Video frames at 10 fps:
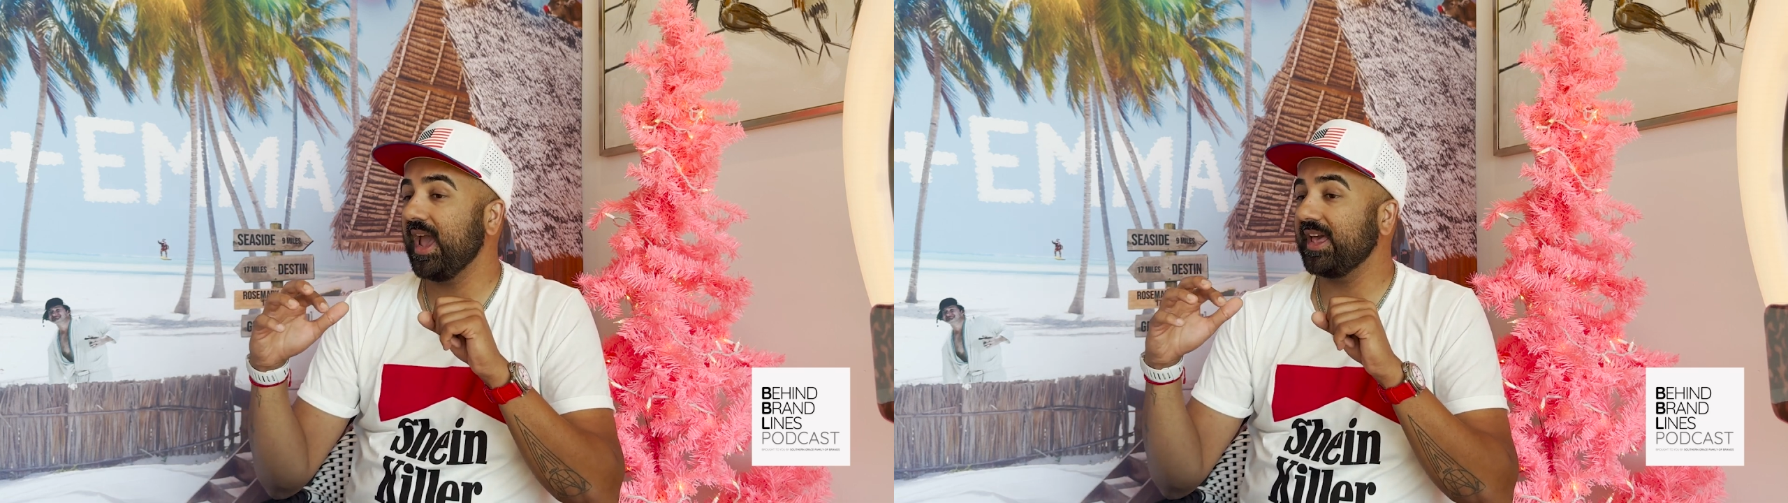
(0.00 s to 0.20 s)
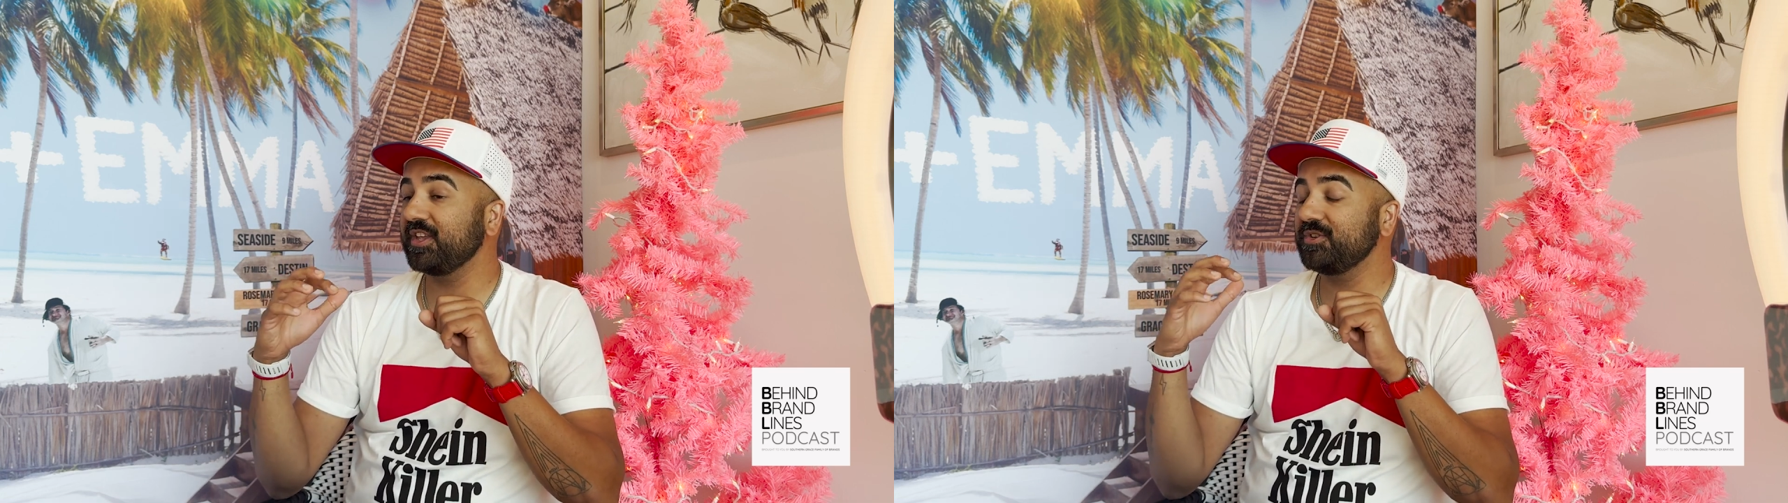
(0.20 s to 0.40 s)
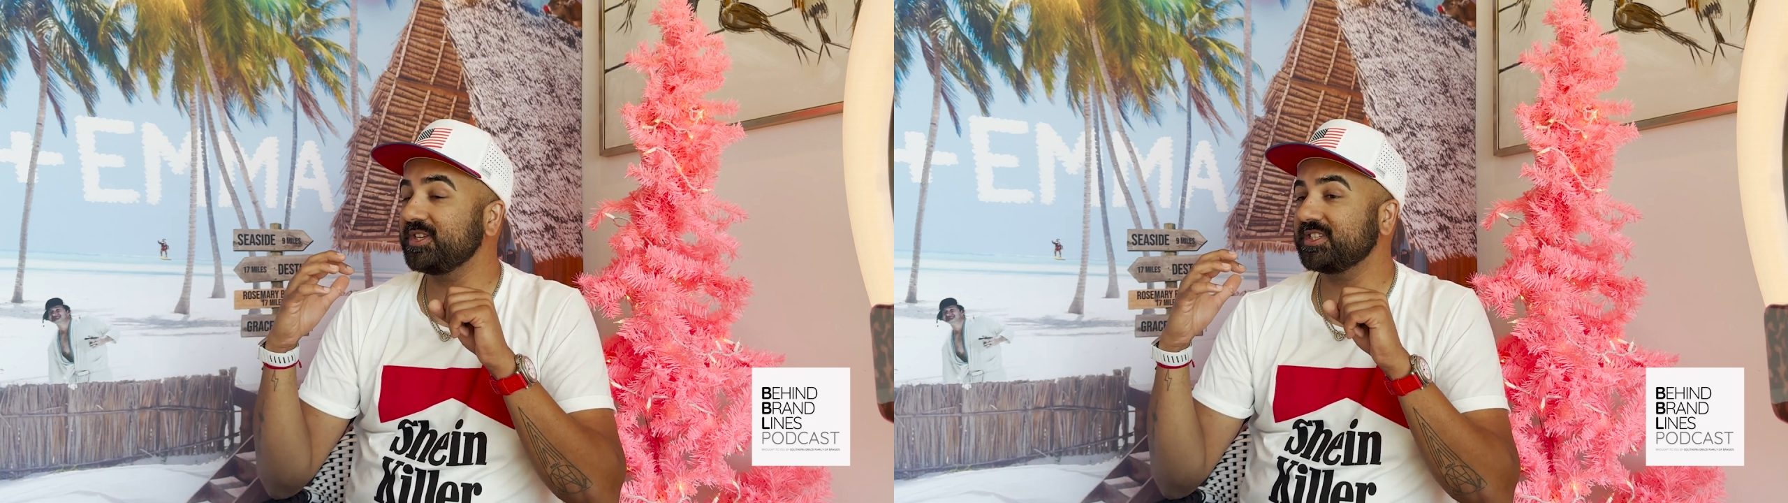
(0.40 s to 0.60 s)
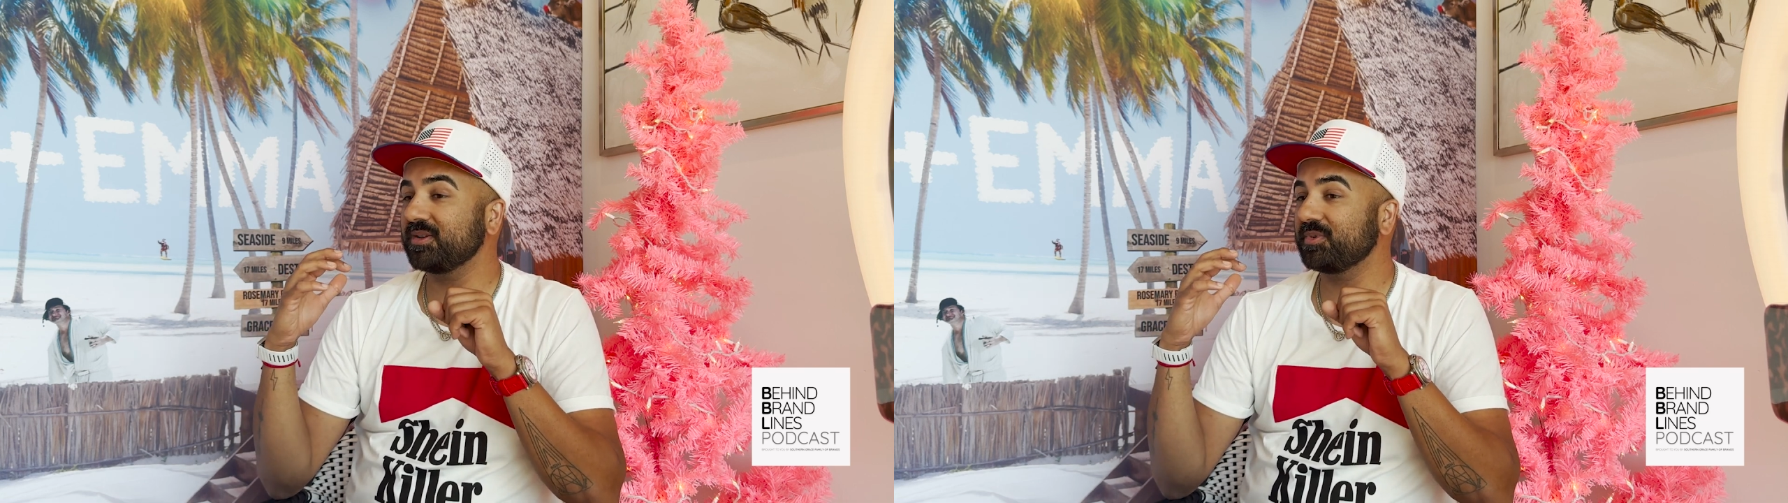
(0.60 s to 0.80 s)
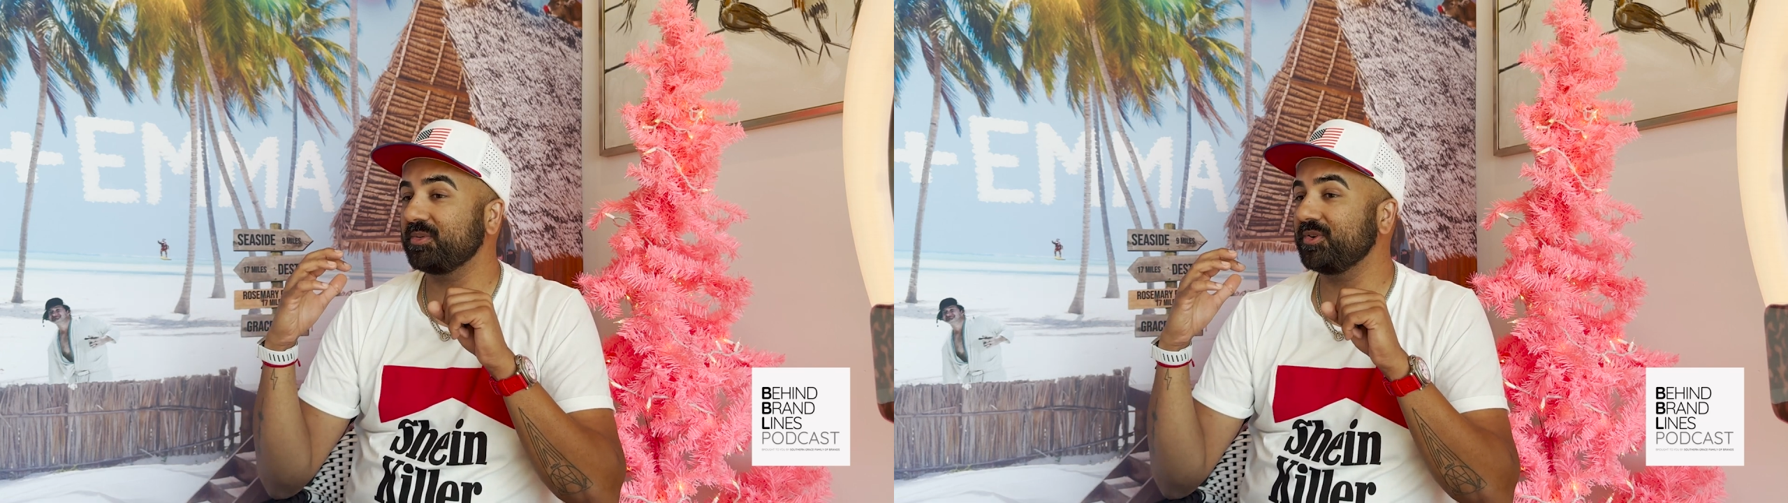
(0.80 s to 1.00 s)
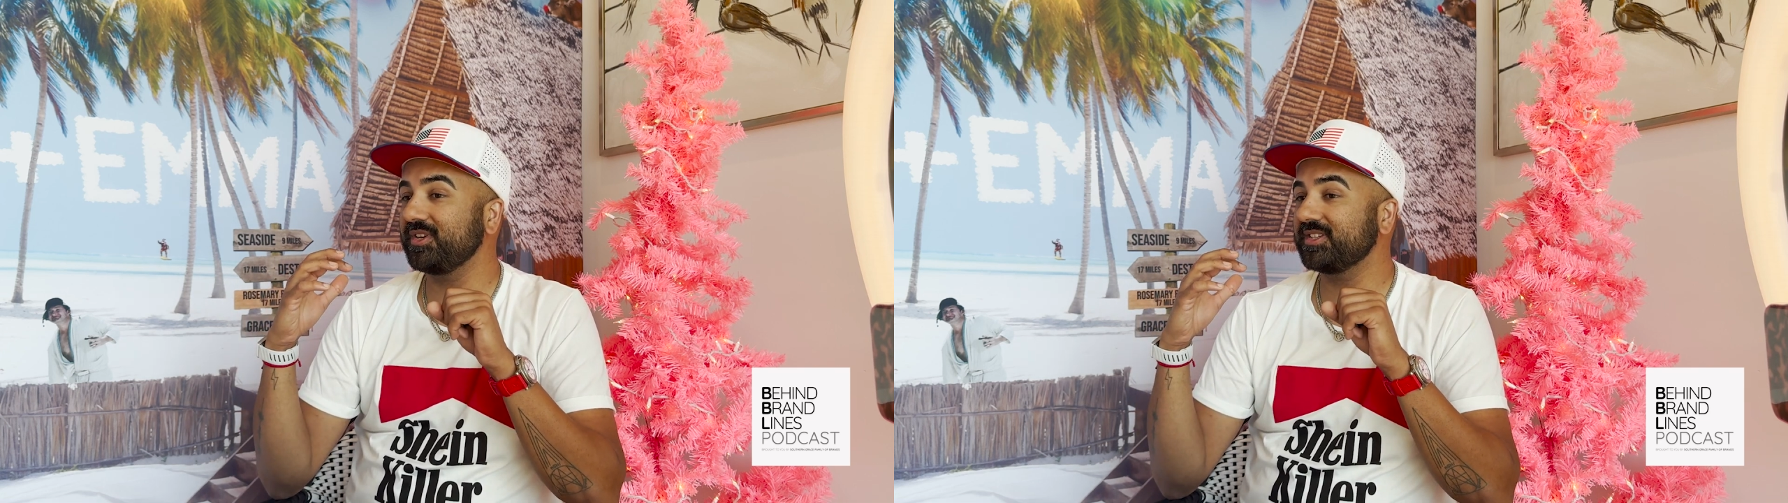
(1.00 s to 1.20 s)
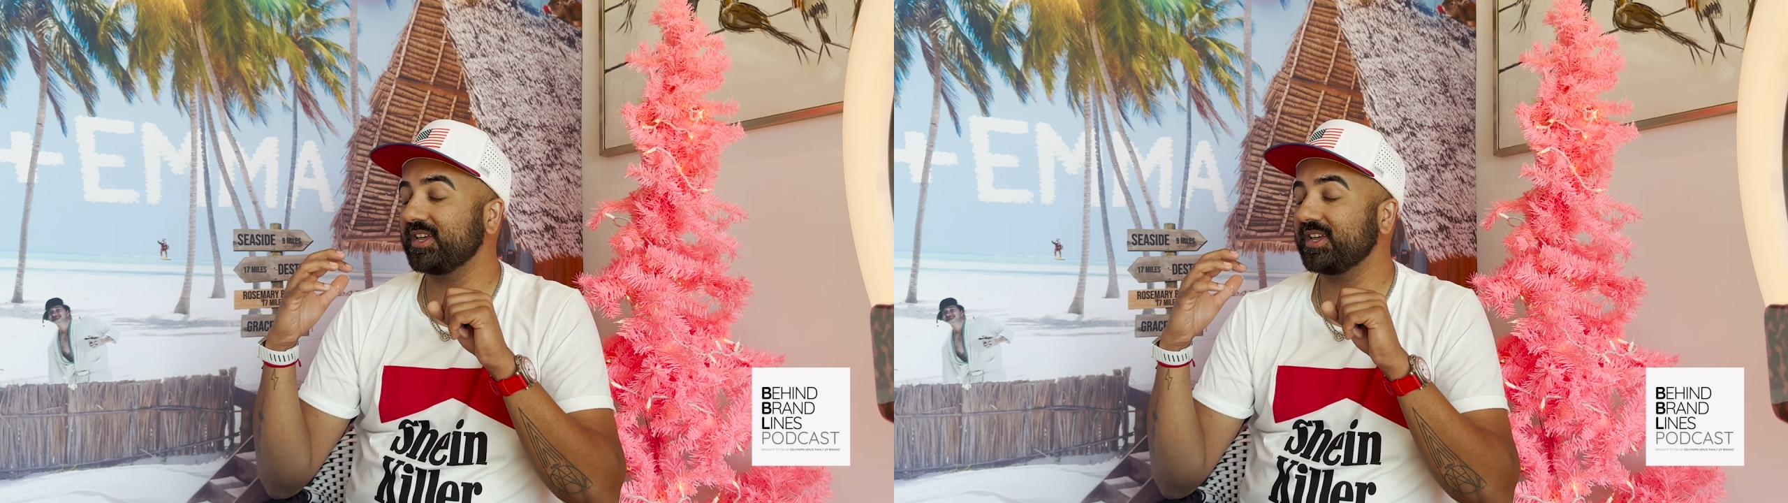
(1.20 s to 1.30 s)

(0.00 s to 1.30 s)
And then you see some communities